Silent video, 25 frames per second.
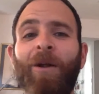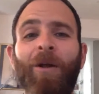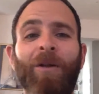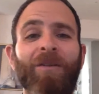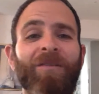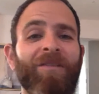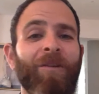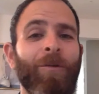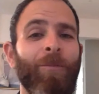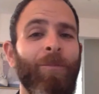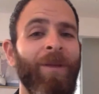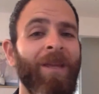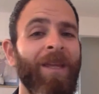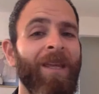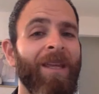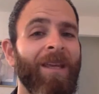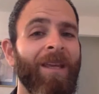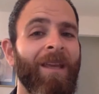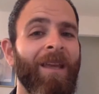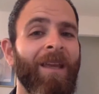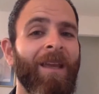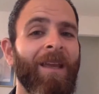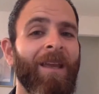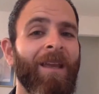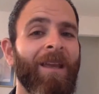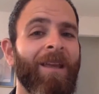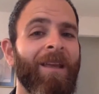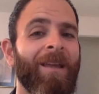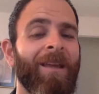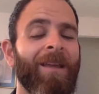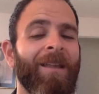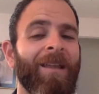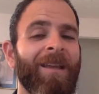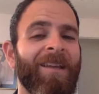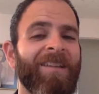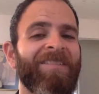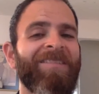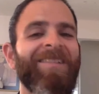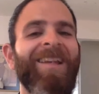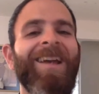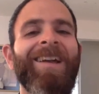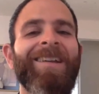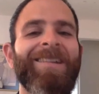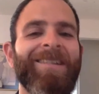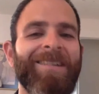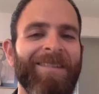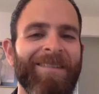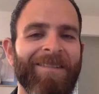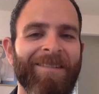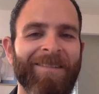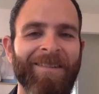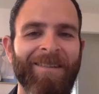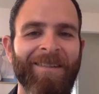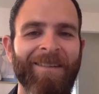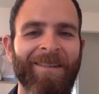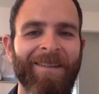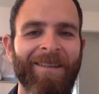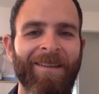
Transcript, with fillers: also be like a scientist,